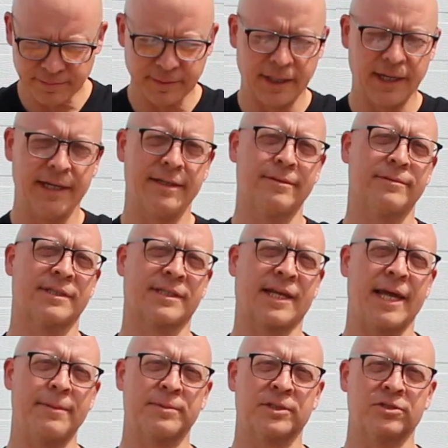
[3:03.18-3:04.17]
but
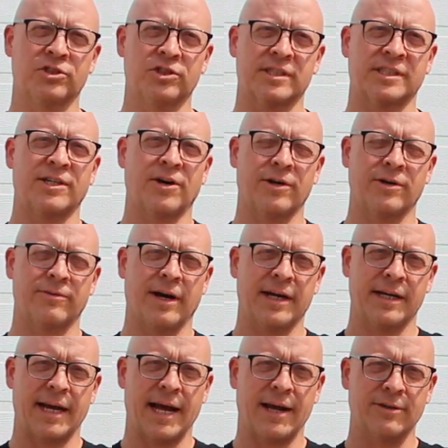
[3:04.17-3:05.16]
scapes are just starting
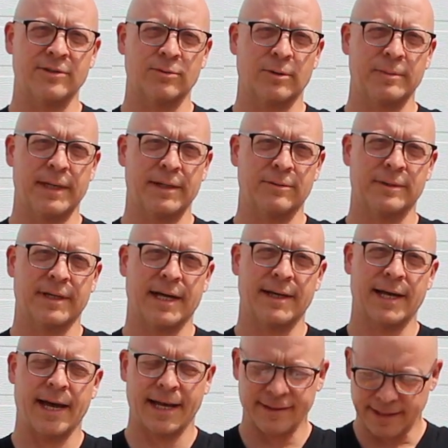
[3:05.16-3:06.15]
right now, so we'll be able to
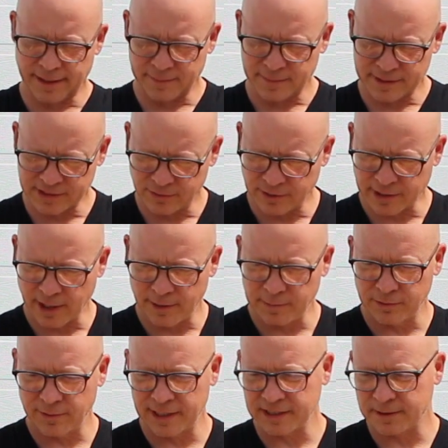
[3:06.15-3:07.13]
add them into a
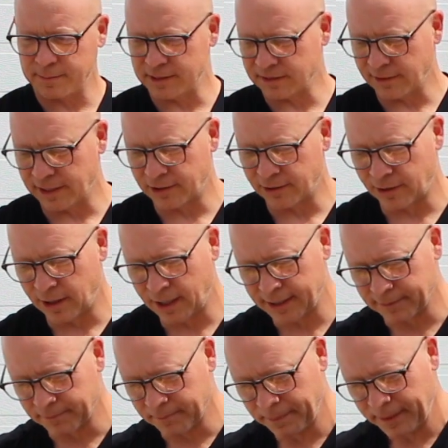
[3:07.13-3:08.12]
couple recipes later
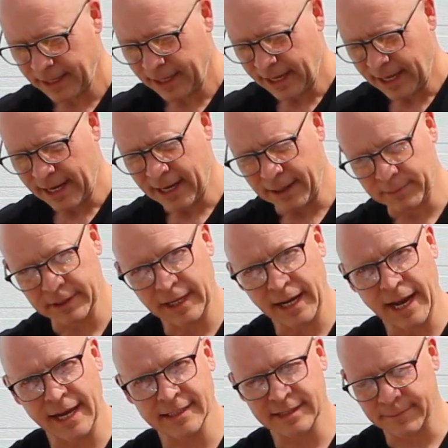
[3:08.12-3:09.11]
on. I'm gonna
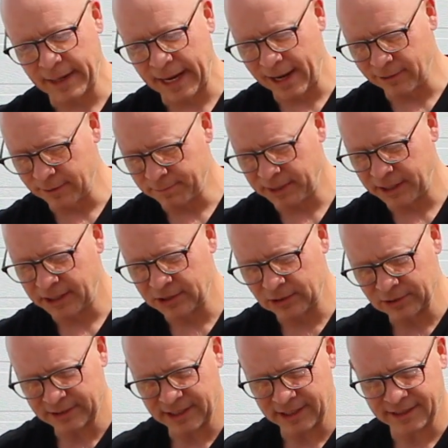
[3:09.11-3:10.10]
add some
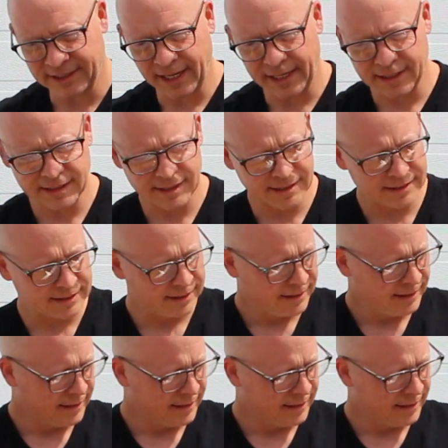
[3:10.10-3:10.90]
jalapeno to taste,